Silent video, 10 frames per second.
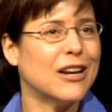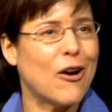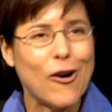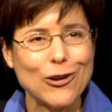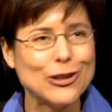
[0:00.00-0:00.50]
in
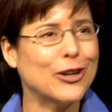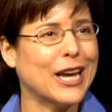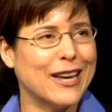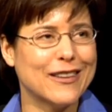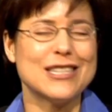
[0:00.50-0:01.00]
all
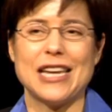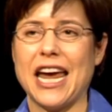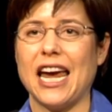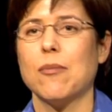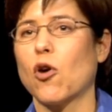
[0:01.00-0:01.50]
looking the
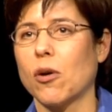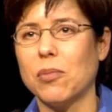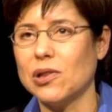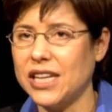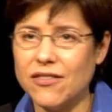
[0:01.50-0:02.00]
same or
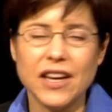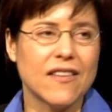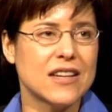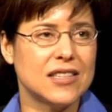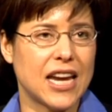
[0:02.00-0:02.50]
believing
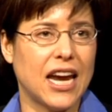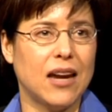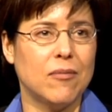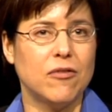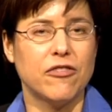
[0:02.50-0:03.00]
in the
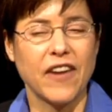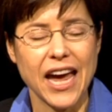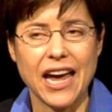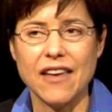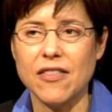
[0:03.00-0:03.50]
same
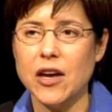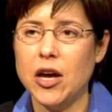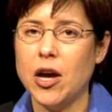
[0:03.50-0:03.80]
faith,